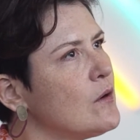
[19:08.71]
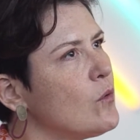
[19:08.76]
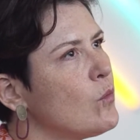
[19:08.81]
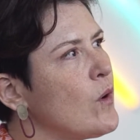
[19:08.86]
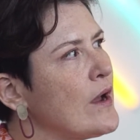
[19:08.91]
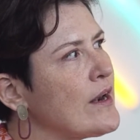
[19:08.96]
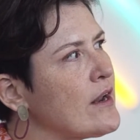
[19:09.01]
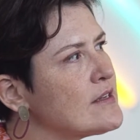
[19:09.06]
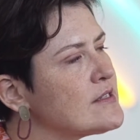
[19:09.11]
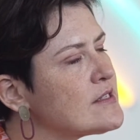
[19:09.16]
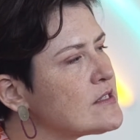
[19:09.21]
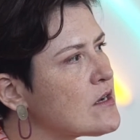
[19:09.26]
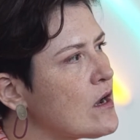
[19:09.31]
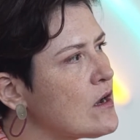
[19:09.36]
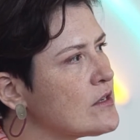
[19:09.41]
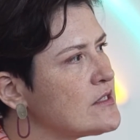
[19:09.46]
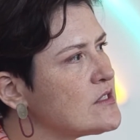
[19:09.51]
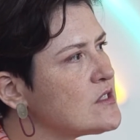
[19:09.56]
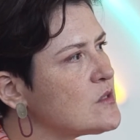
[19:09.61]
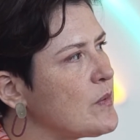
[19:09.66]
when I
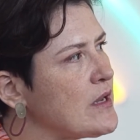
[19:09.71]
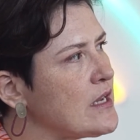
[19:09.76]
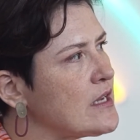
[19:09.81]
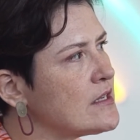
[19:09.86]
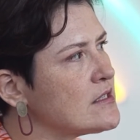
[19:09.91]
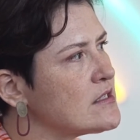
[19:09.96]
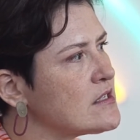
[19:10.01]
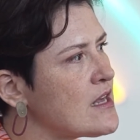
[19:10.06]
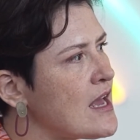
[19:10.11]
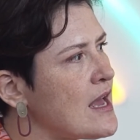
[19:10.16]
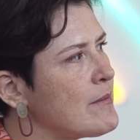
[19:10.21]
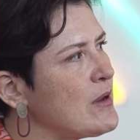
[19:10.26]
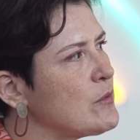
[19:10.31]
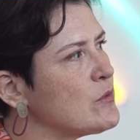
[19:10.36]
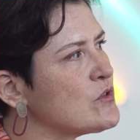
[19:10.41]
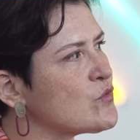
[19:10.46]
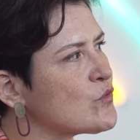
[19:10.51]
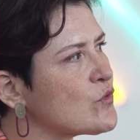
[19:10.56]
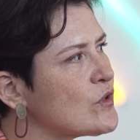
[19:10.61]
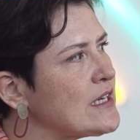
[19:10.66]
started speaking to them, it
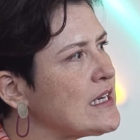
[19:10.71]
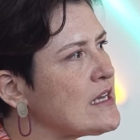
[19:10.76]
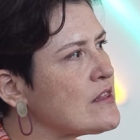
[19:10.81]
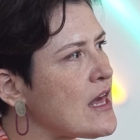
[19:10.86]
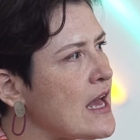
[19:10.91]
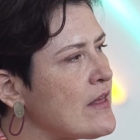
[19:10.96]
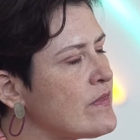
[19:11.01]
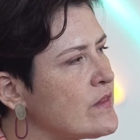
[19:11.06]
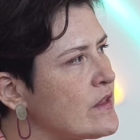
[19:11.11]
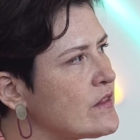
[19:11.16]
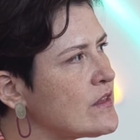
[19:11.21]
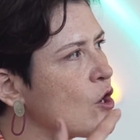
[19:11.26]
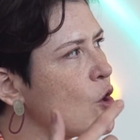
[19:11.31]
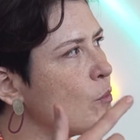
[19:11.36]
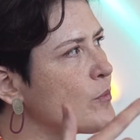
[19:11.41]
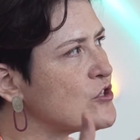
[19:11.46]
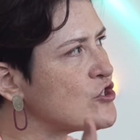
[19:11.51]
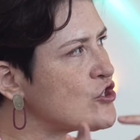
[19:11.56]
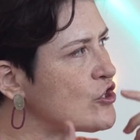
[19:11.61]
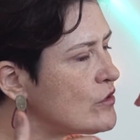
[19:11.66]
was really then that the
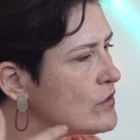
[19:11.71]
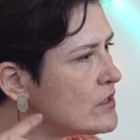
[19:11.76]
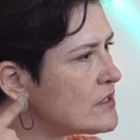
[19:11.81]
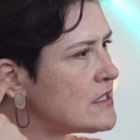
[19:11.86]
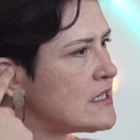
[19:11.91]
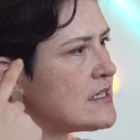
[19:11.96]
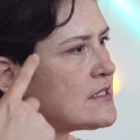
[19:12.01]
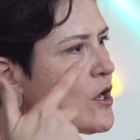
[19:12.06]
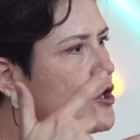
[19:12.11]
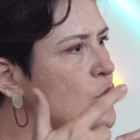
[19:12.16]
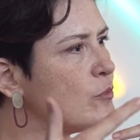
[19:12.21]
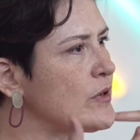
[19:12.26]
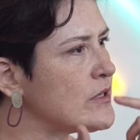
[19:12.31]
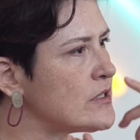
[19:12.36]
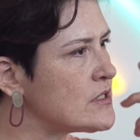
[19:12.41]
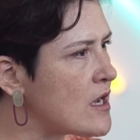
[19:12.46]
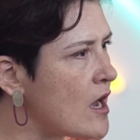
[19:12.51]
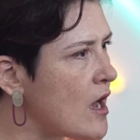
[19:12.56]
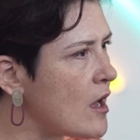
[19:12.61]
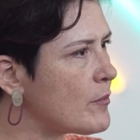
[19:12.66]
opportunities
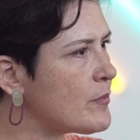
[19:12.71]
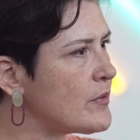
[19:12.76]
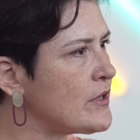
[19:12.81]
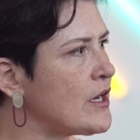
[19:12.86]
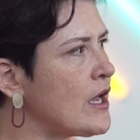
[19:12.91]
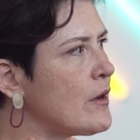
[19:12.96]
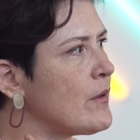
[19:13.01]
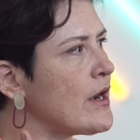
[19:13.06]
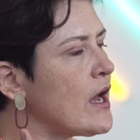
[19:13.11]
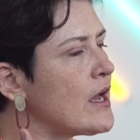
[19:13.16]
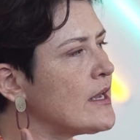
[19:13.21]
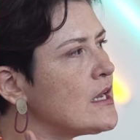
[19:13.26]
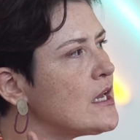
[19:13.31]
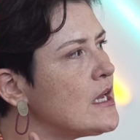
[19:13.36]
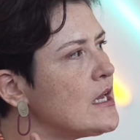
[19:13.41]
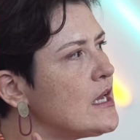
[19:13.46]
opened up, and I